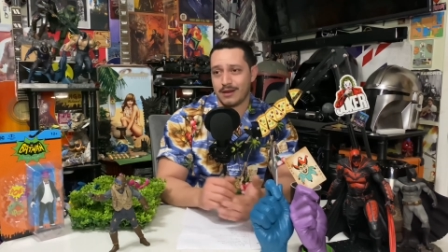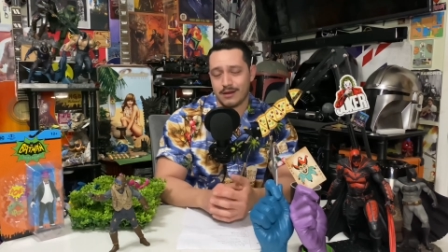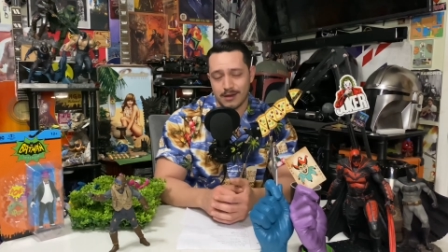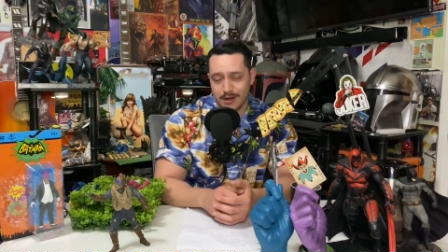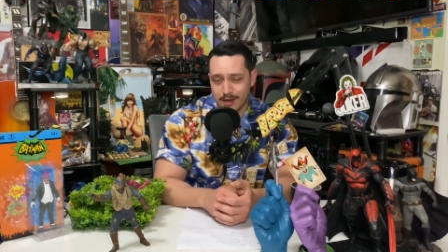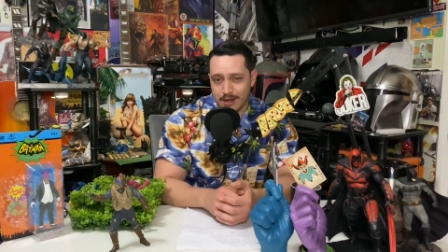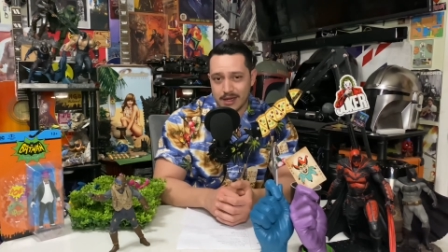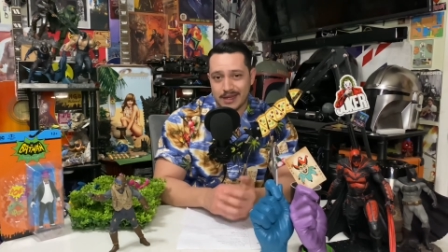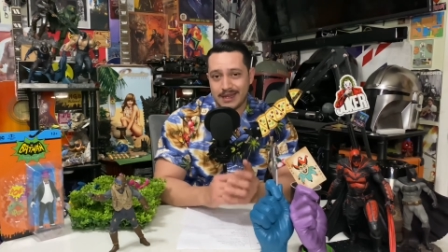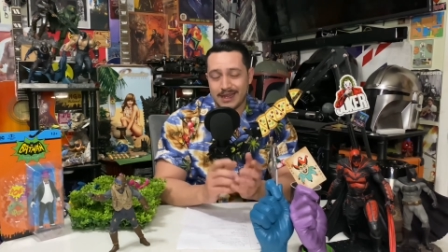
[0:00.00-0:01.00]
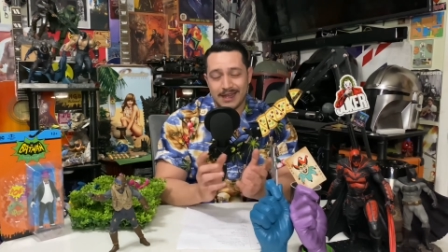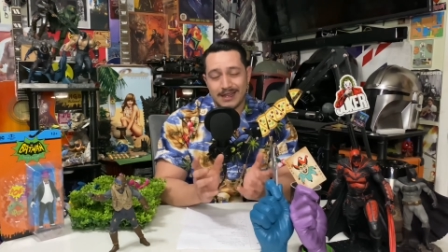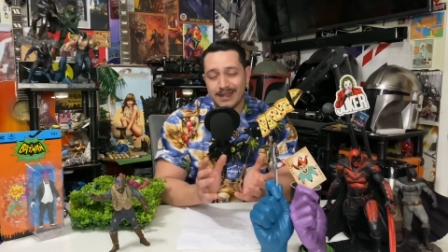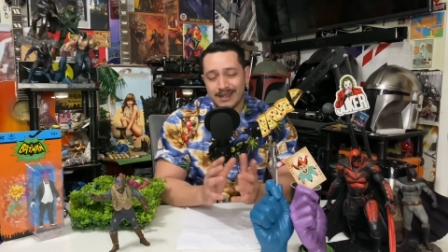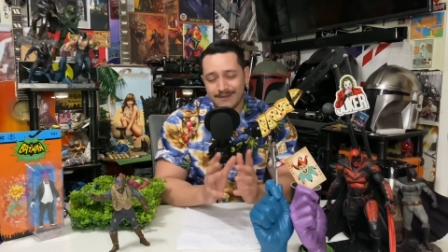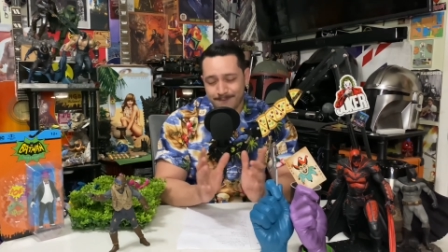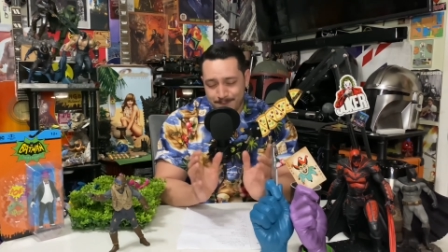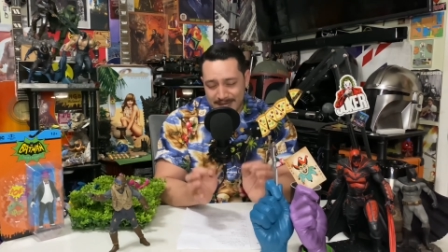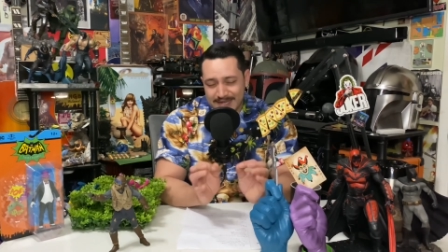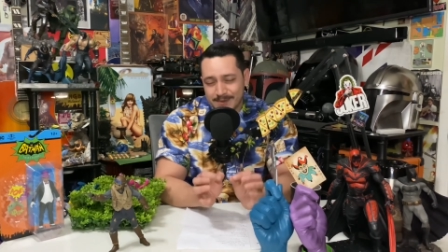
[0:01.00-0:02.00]
Like, it it
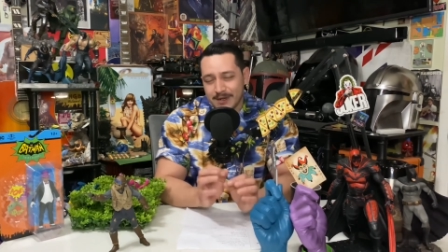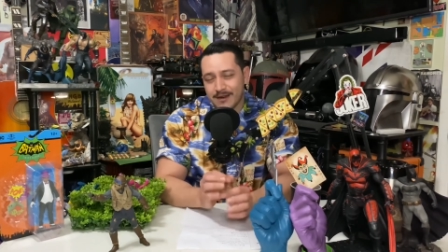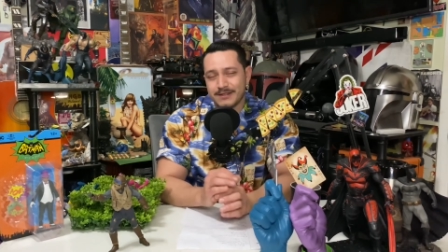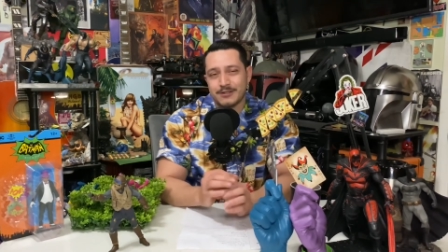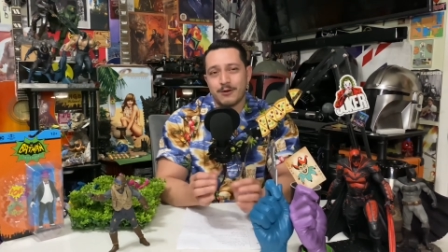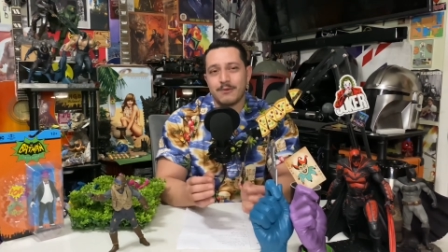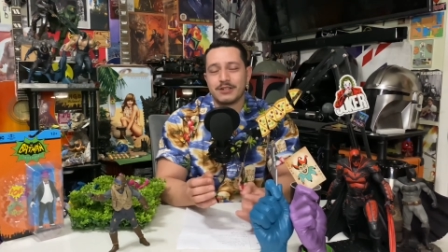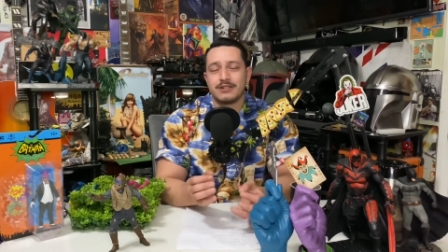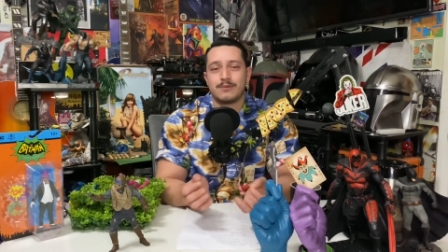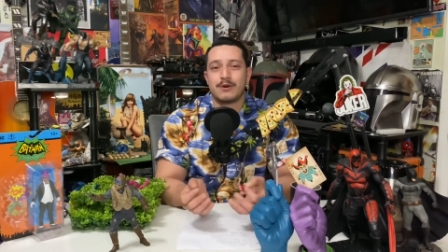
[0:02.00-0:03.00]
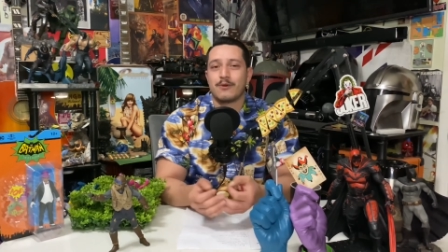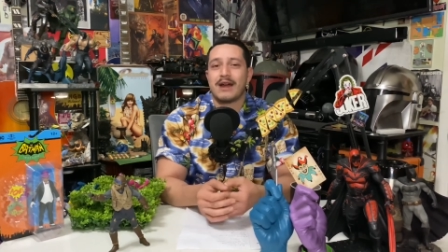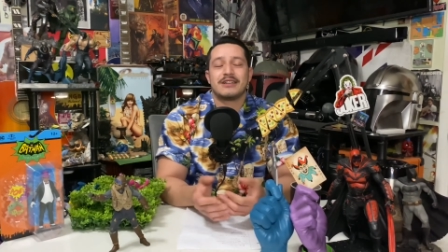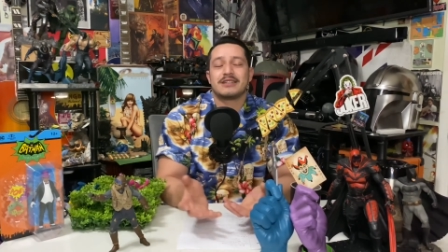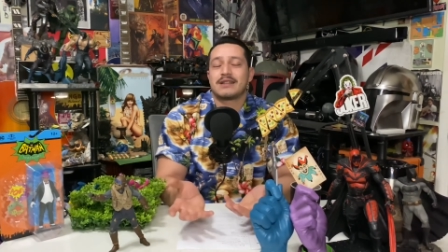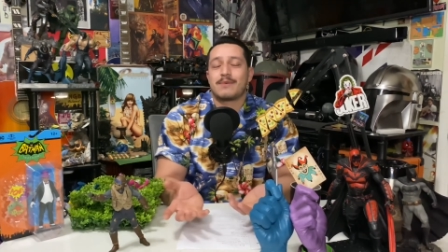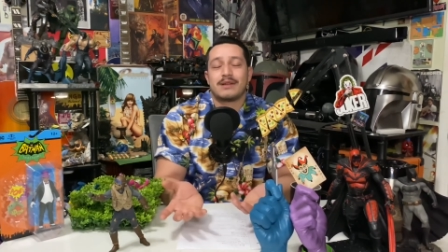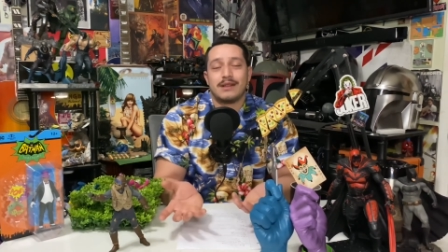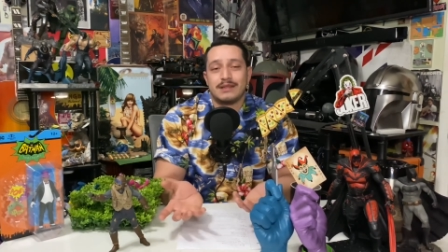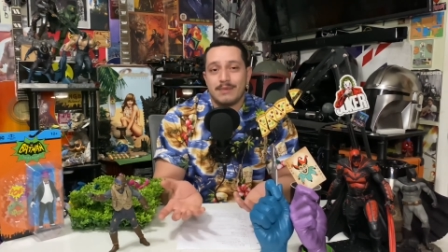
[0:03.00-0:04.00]
pissed me off so much to the point where I just stopped
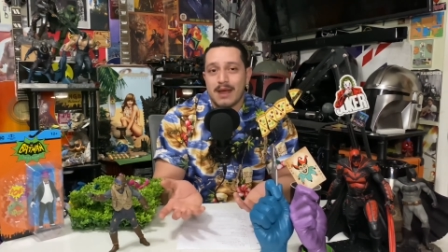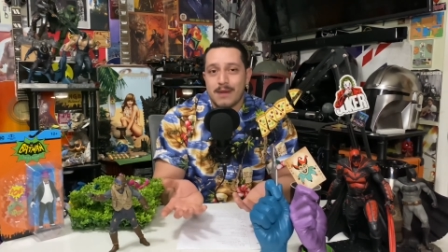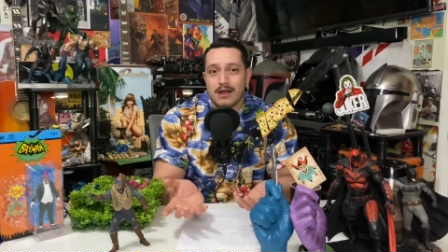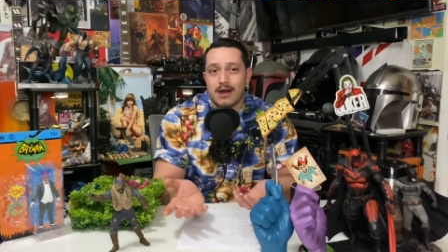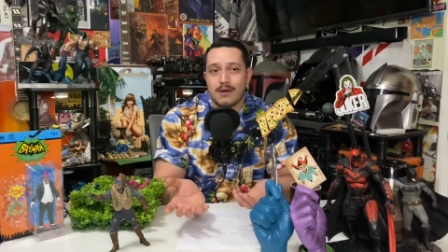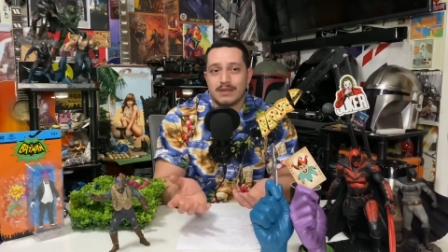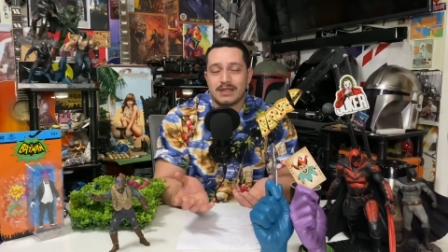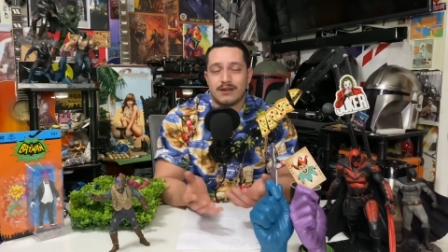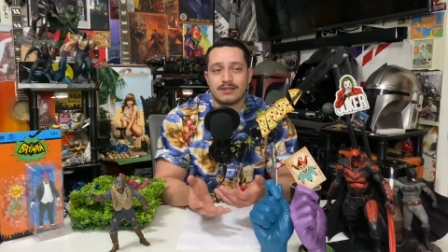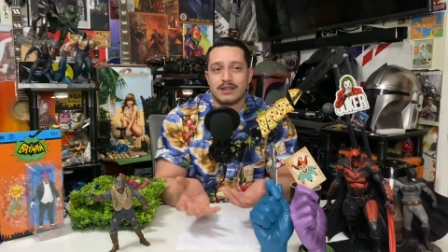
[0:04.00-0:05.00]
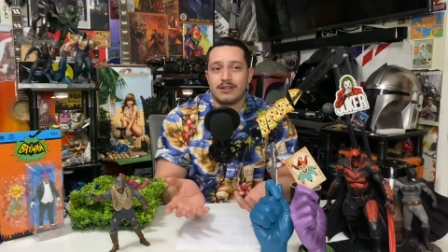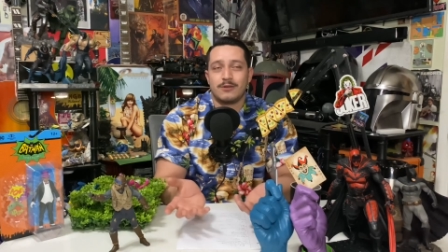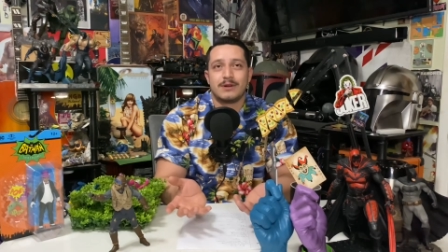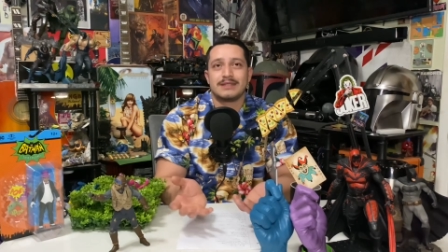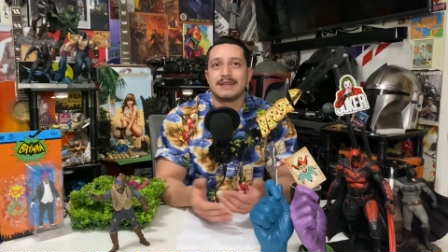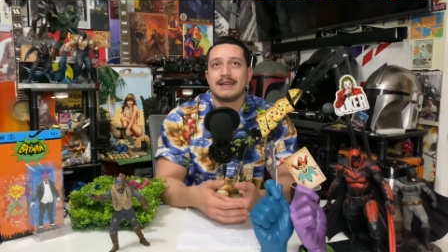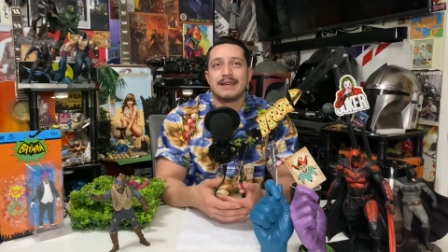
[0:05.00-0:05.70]
collecting Batman comics. I was like, you know what?